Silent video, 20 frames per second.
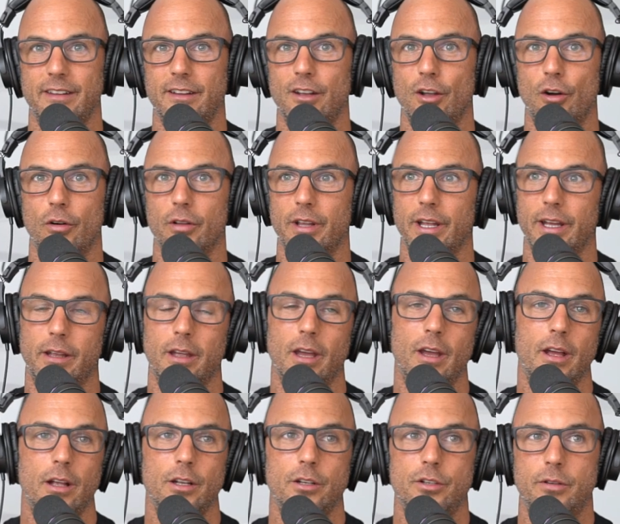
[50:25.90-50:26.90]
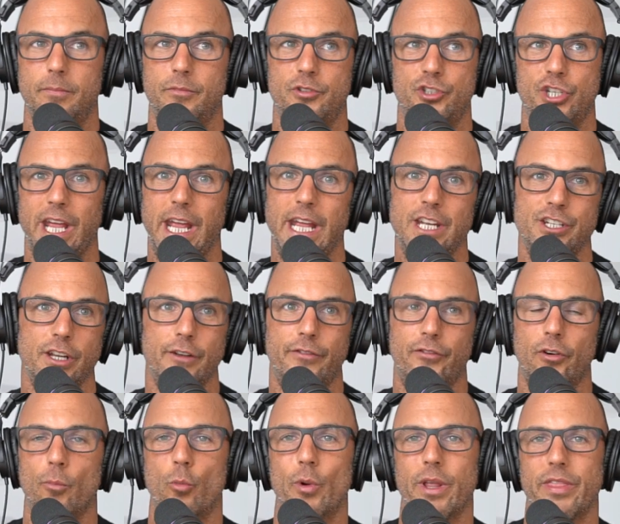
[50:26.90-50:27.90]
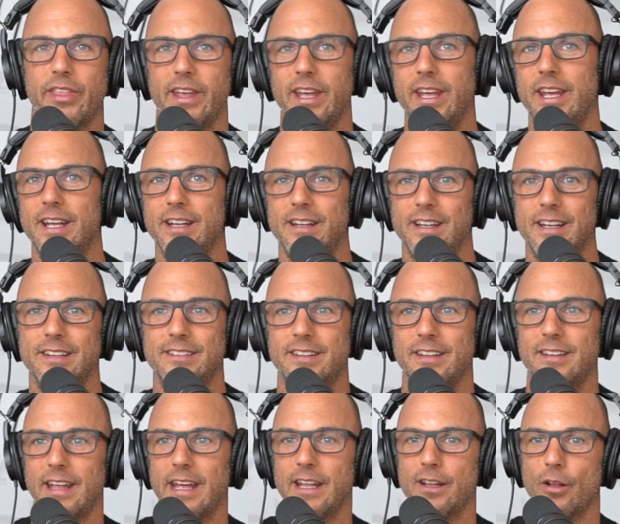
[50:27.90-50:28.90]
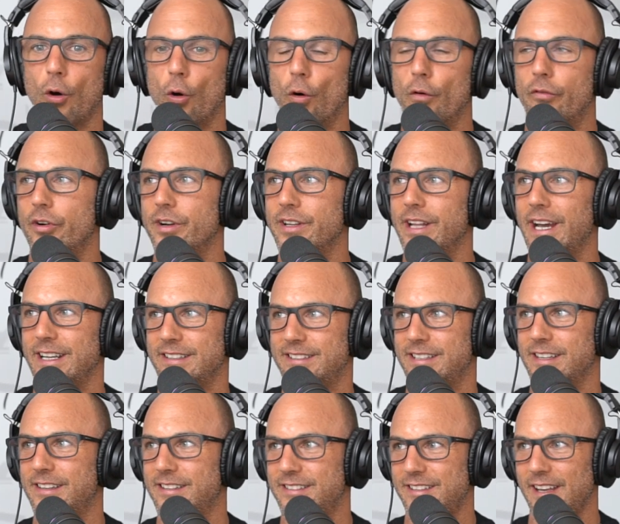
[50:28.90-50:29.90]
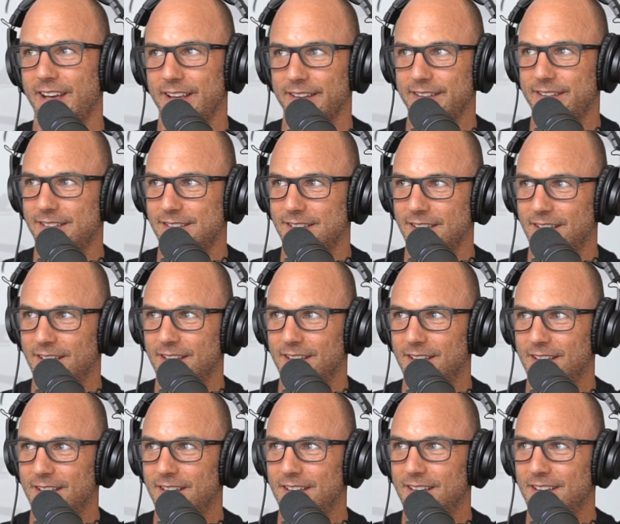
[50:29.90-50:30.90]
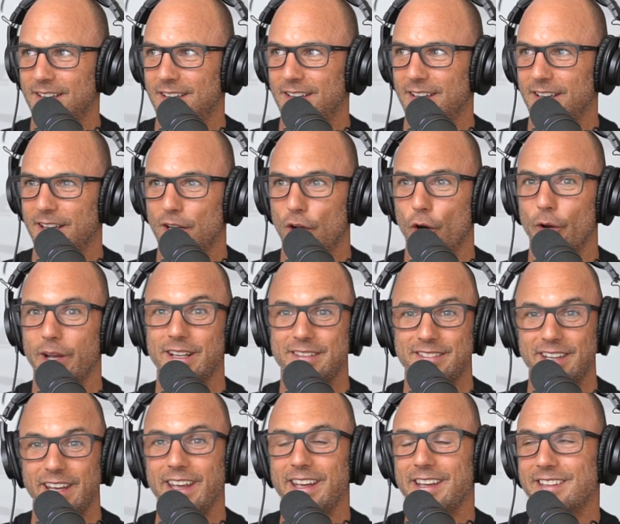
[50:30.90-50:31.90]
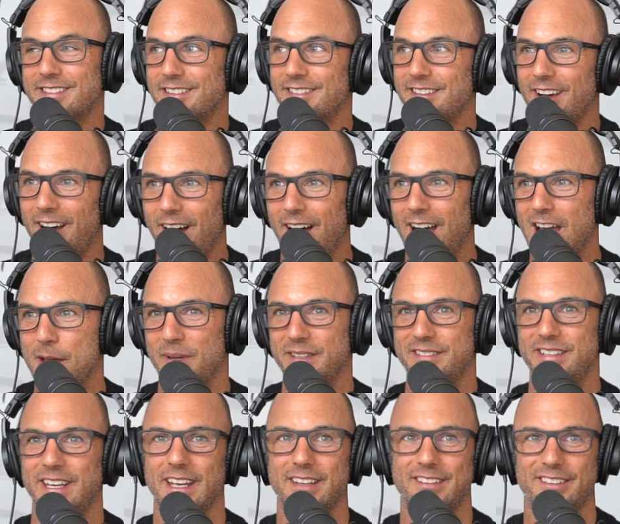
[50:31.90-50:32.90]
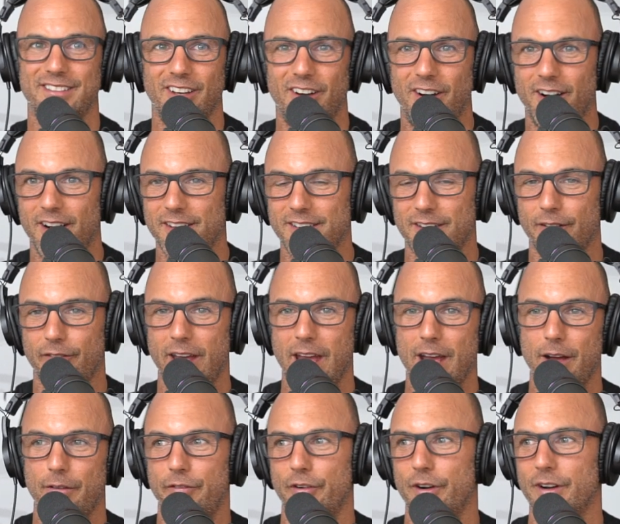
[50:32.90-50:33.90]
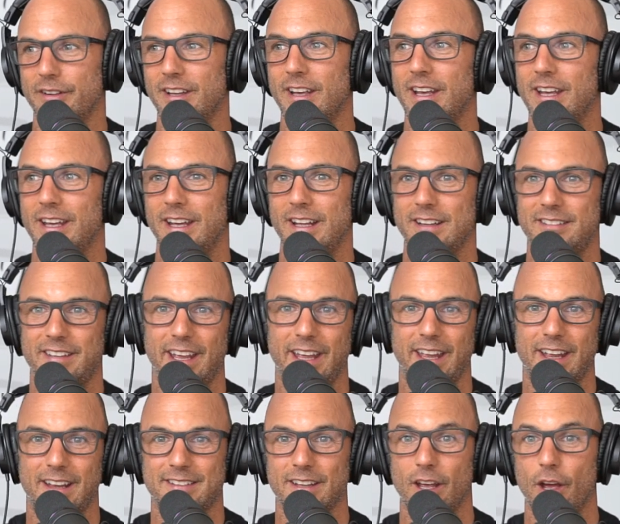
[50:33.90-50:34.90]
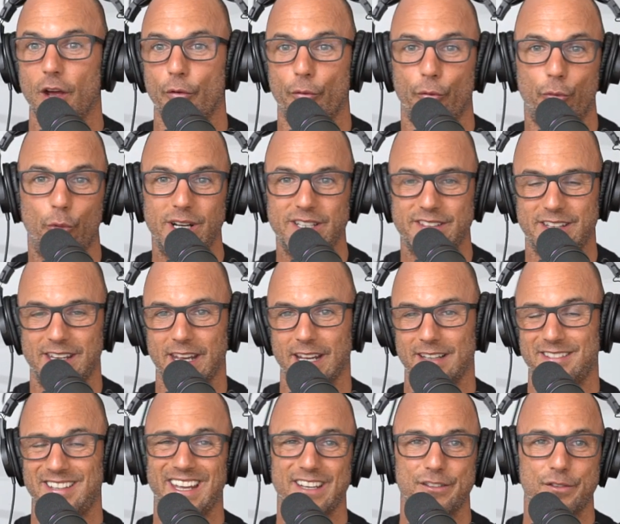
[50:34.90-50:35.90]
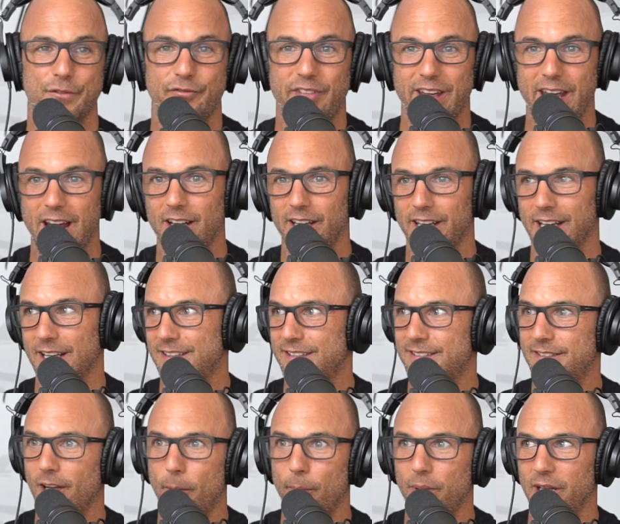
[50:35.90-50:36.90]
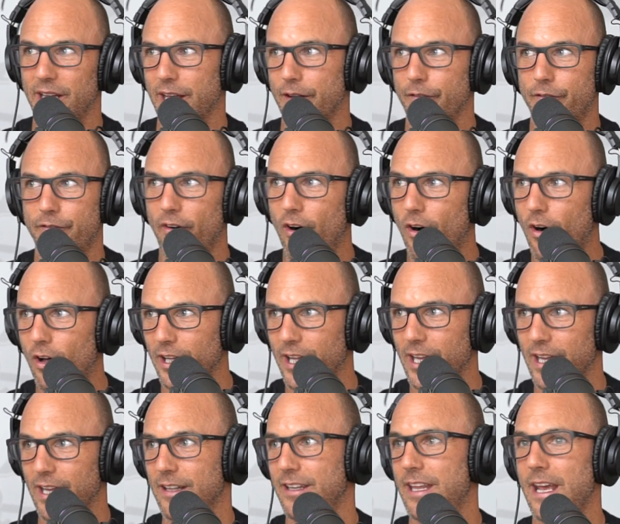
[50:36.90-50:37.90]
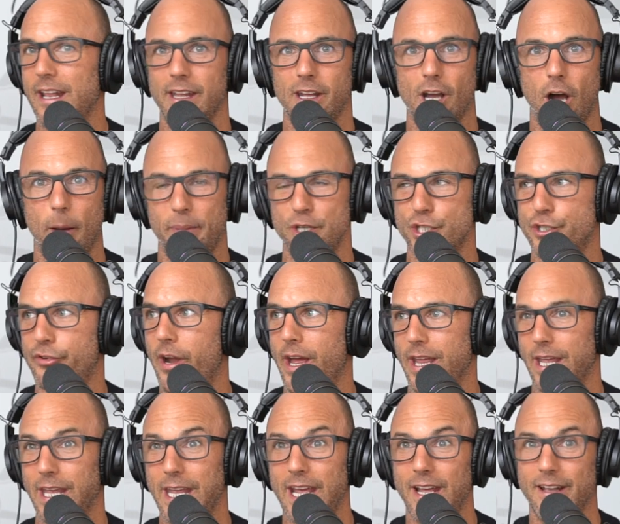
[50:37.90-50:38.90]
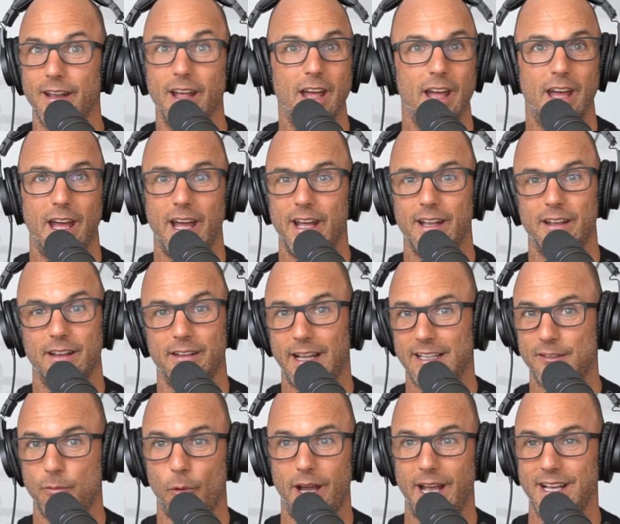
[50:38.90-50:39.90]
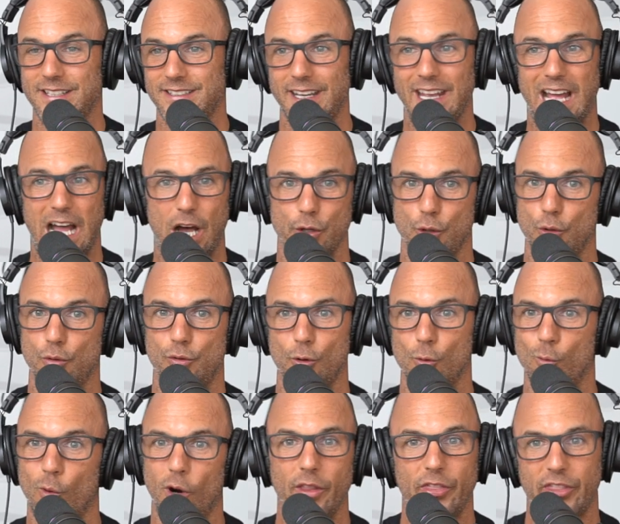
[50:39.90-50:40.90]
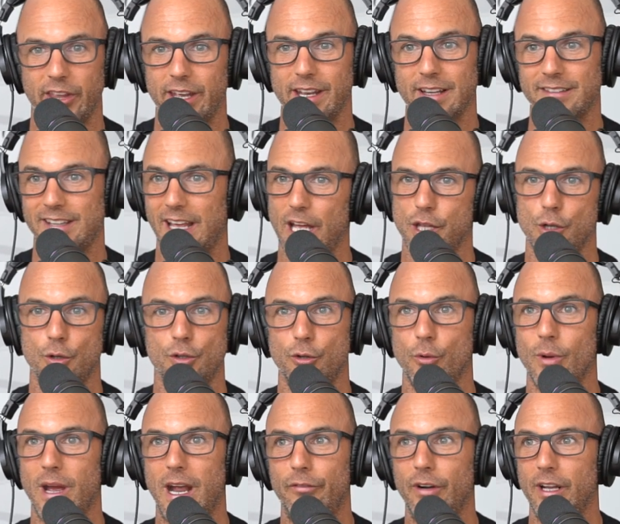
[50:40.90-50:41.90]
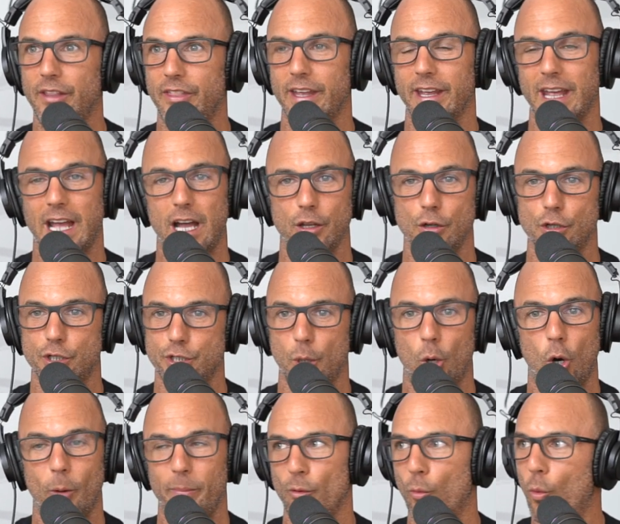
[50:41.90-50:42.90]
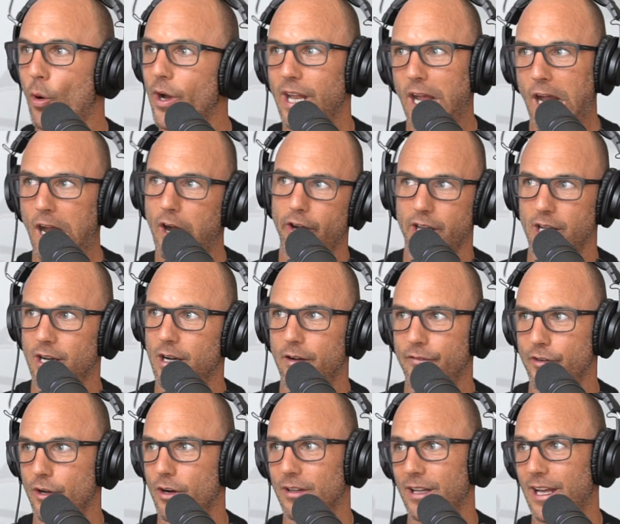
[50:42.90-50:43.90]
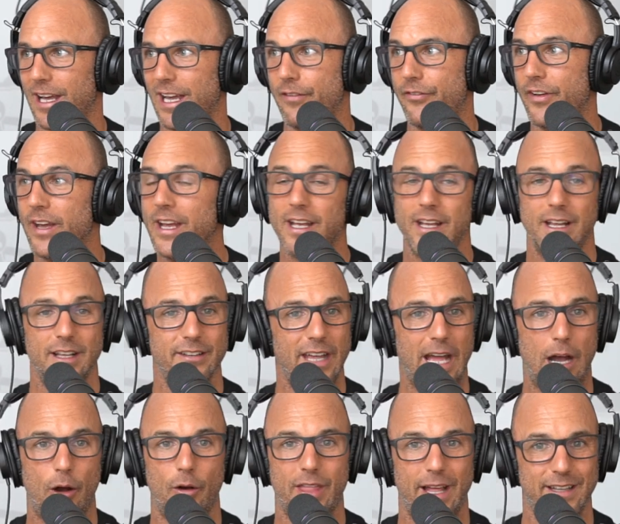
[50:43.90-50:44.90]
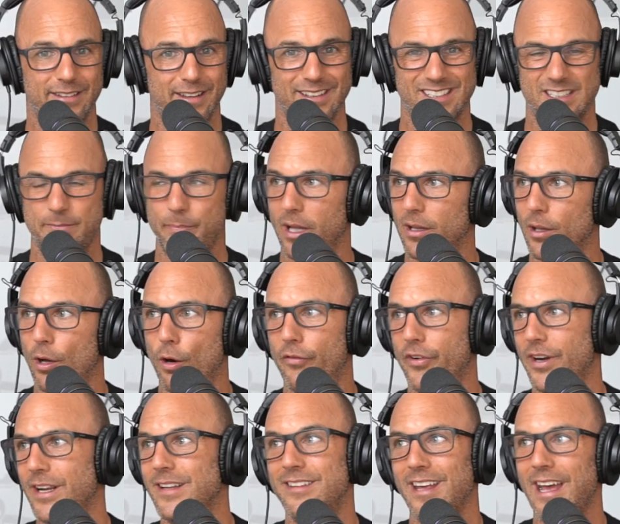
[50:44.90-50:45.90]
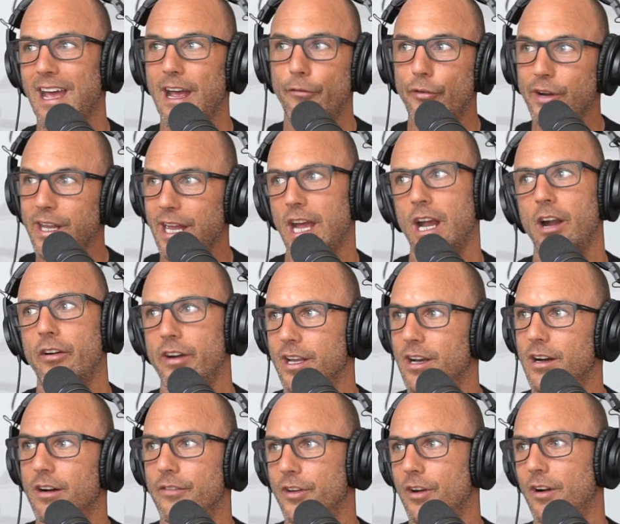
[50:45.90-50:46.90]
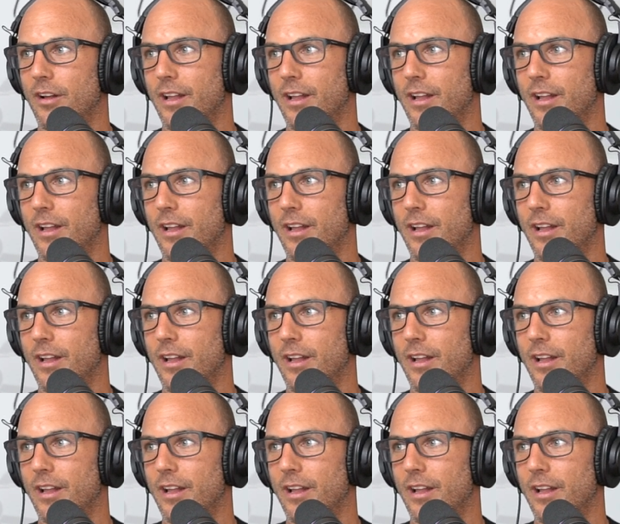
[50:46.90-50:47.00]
you know like changing from within isn't an overnight success. Yeah. You know, it takes time, it takes tons of effort, it takes risking, it takes failing and stumbling and falling and getting up and trying again. And that's why I say how you do one thing is how you do everything. How you show up in one area of your life is how that's going to spill over into every area of your